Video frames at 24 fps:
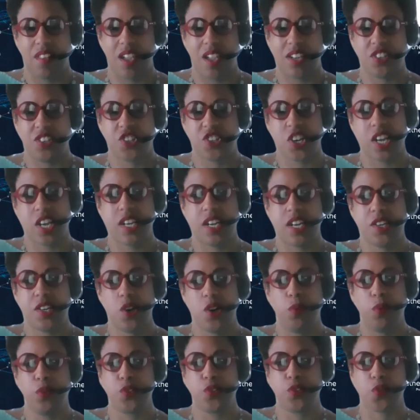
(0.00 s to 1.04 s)
And Jay, I
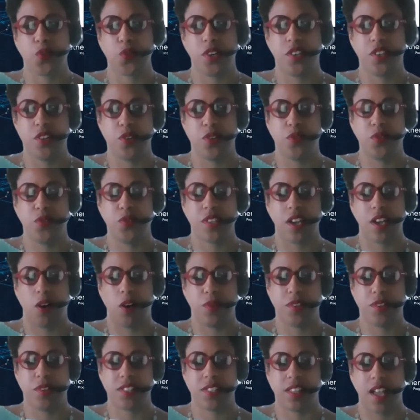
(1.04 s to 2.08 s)
know will join you to
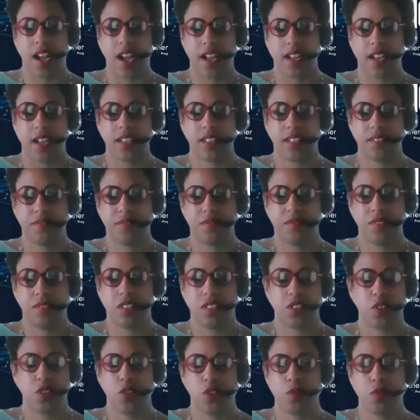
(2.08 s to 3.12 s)
help with Slack,
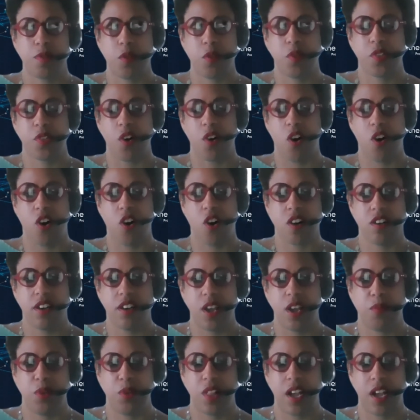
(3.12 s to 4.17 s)
excuse me, with R,
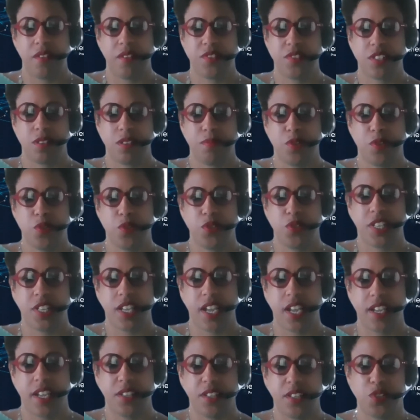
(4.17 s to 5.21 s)
and we'll have some new
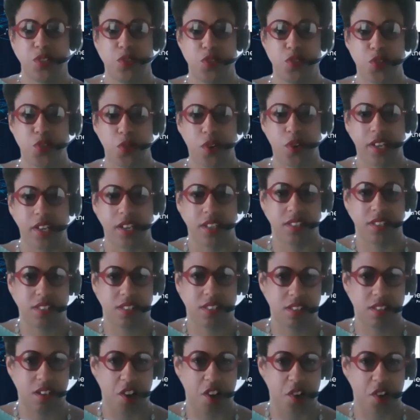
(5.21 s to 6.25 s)
TAs to joining
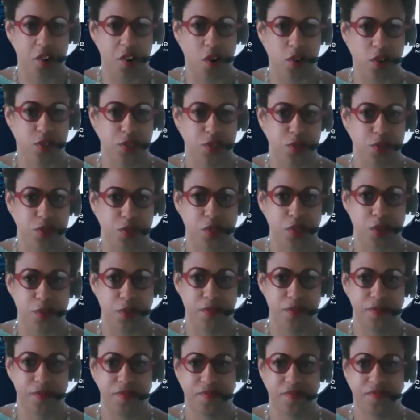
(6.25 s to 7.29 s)
us on R soon too.
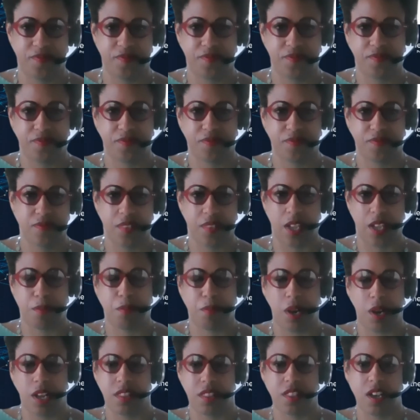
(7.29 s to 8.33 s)

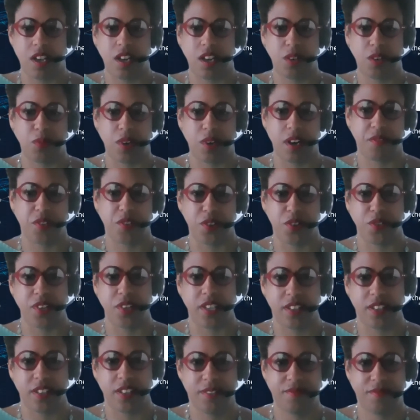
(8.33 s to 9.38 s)
And Python, whatever you
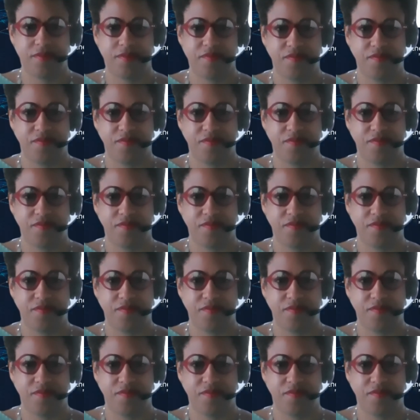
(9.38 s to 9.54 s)
need.